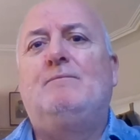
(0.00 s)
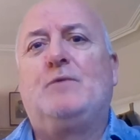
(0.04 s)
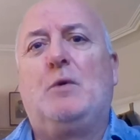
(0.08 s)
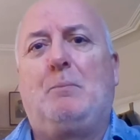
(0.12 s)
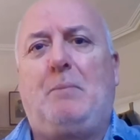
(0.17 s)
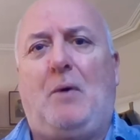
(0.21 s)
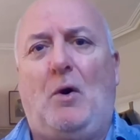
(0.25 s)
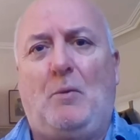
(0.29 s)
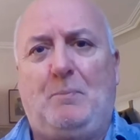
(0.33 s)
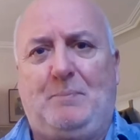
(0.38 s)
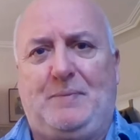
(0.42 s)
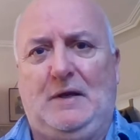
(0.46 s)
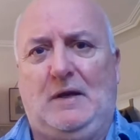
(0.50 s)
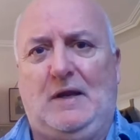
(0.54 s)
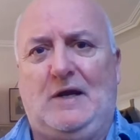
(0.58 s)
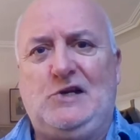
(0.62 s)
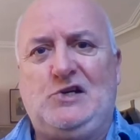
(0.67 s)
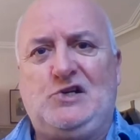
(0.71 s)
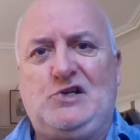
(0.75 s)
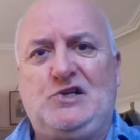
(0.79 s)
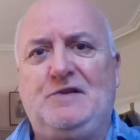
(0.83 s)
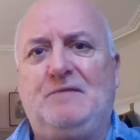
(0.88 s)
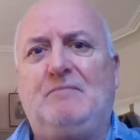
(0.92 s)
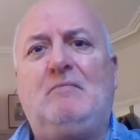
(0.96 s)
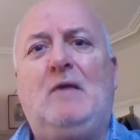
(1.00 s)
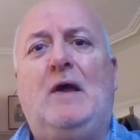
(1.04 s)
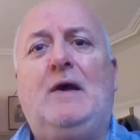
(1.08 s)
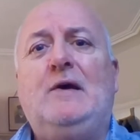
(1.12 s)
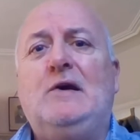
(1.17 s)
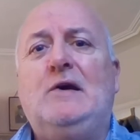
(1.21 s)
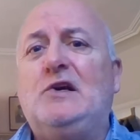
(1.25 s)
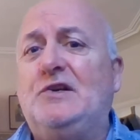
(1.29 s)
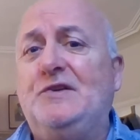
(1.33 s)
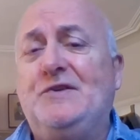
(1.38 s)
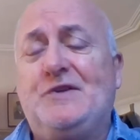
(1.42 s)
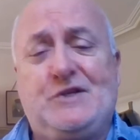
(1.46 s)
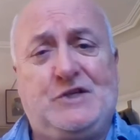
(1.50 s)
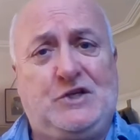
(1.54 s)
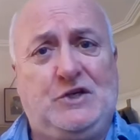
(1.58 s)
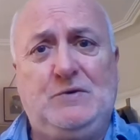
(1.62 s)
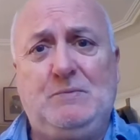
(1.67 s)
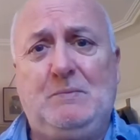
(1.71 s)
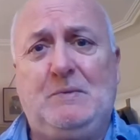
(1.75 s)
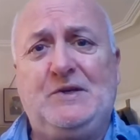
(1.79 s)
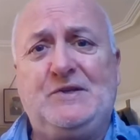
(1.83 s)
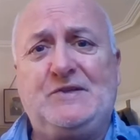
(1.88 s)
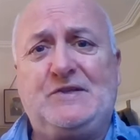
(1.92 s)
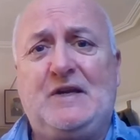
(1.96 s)
the population,
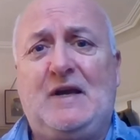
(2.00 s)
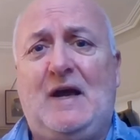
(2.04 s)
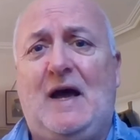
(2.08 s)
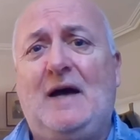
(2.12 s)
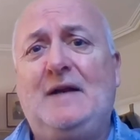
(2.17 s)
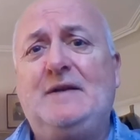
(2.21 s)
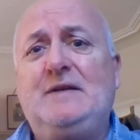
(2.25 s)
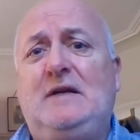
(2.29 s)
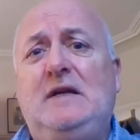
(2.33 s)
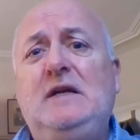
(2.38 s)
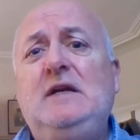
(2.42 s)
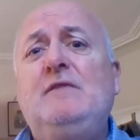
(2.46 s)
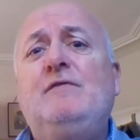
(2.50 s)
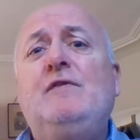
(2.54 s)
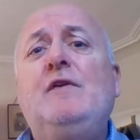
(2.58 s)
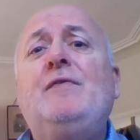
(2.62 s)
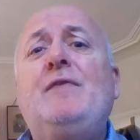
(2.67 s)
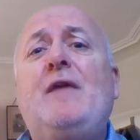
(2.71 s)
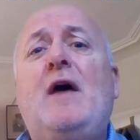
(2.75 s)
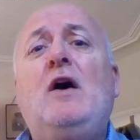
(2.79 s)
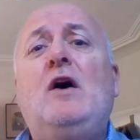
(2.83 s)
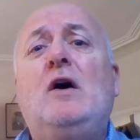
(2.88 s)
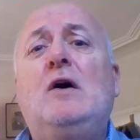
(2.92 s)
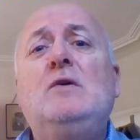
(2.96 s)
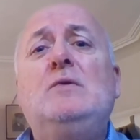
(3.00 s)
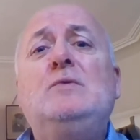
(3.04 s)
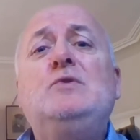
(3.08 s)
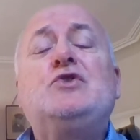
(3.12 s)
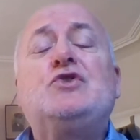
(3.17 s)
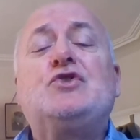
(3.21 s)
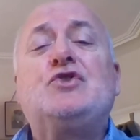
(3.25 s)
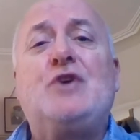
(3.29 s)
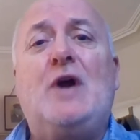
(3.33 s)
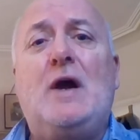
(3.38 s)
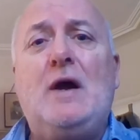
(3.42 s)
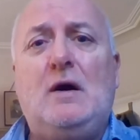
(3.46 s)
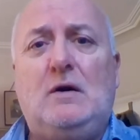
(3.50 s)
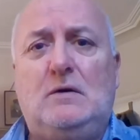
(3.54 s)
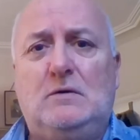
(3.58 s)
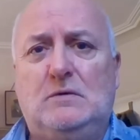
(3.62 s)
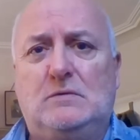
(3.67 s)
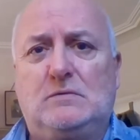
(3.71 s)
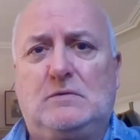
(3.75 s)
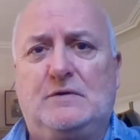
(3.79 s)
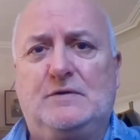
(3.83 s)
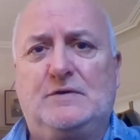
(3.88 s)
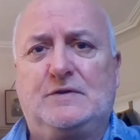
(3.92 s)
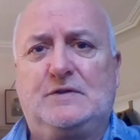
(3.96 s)
consumers, and even their own
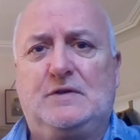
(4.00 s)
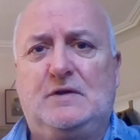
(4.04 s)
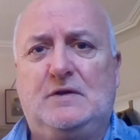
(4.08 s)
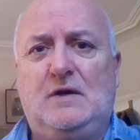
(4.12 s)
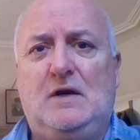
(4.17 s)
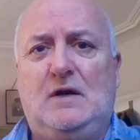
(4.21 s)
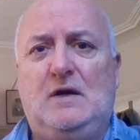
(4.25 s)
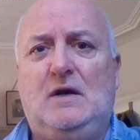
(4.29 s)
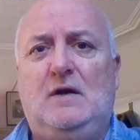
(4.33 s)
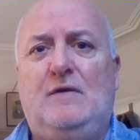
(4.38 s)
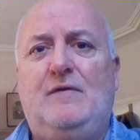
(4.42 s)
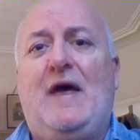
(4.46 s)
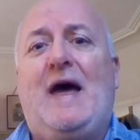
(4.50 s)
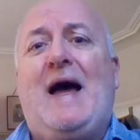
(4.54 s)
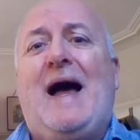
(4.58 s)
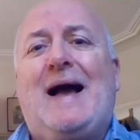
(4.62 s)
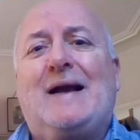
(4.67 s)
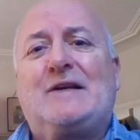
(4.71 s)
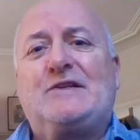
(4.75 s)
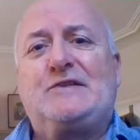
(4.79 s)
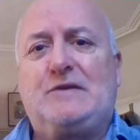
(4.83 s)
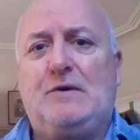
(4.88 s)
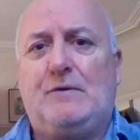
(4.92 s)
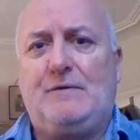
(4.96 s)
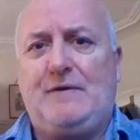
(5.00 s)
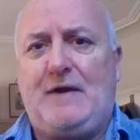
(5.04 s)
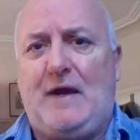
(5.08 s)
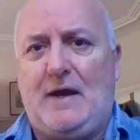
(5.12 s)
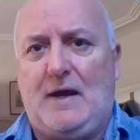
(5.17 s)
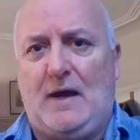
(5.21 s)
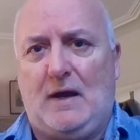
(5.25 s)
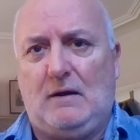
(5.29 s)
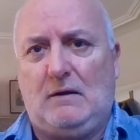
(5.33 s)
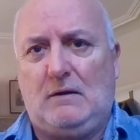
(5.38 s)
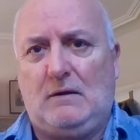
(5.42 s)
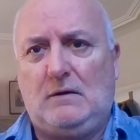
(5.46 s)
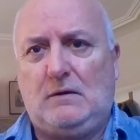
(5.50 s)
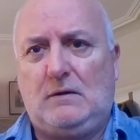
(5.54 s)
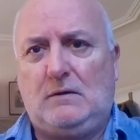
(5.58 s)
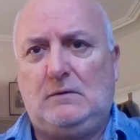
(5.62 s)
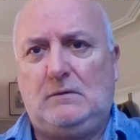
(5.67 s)
shareholders, their actionnaires.